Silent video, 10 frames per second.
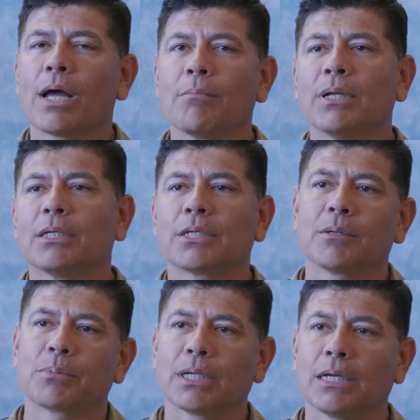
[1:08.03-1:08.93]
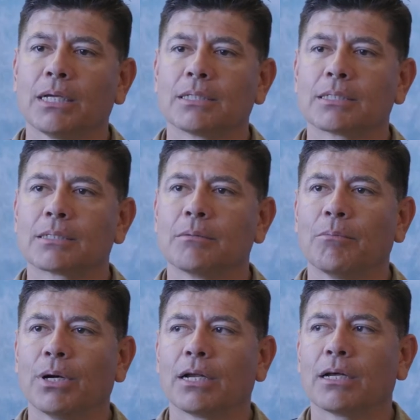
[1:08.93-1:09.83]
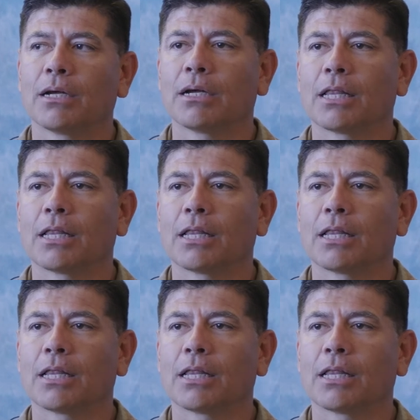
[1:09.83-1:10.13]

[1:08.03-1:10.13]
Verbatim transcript: not military police, but uh,